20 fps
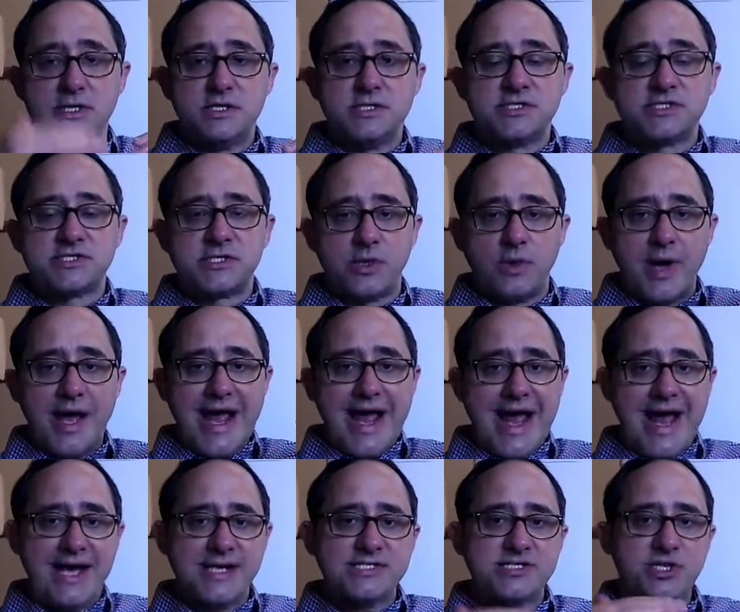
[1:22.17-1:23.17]
So
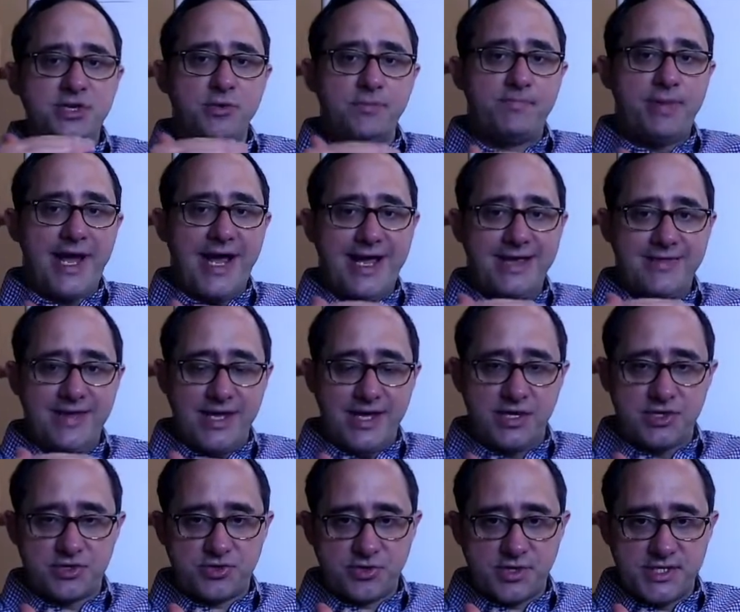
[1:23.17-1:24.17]
as you pay the
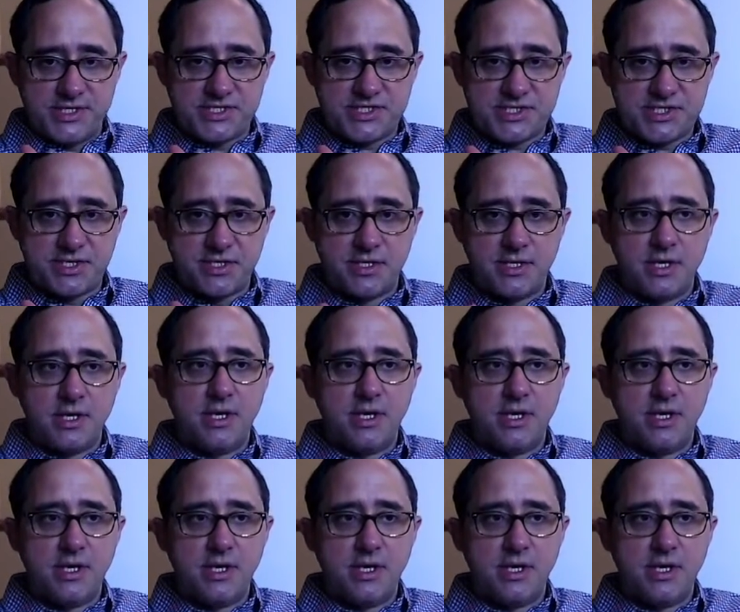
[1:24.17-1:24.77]
interest,